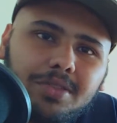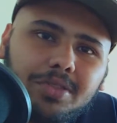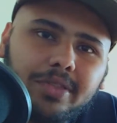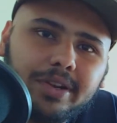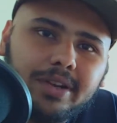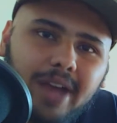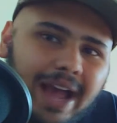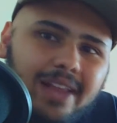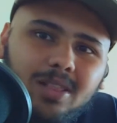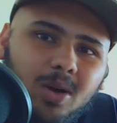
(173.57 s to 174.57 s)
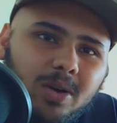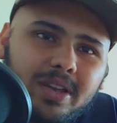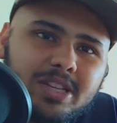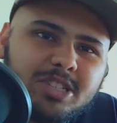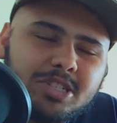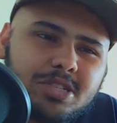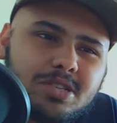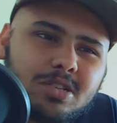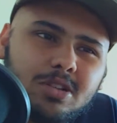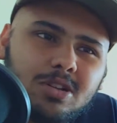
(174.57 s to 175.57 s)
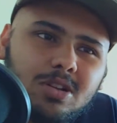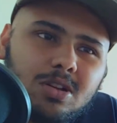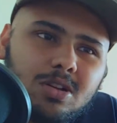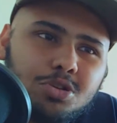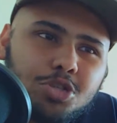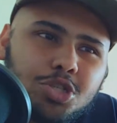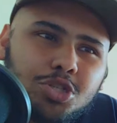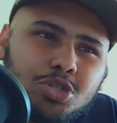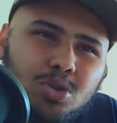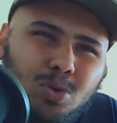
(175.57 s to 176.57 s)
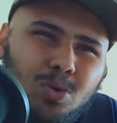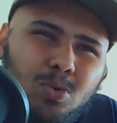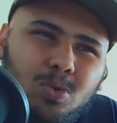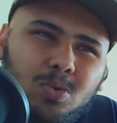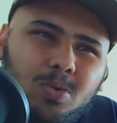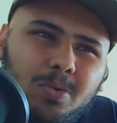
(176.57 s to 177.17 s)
the dialogue is just so